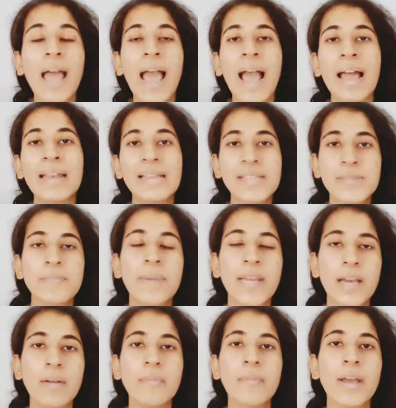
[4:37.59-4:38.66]
and it's
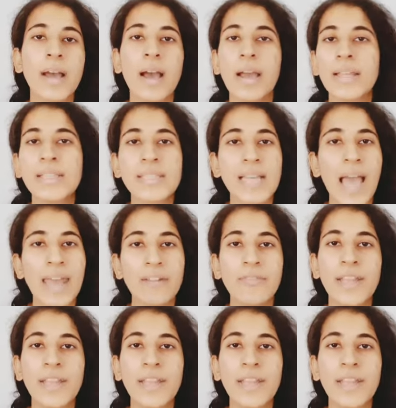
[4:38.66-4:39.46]
become it's kind of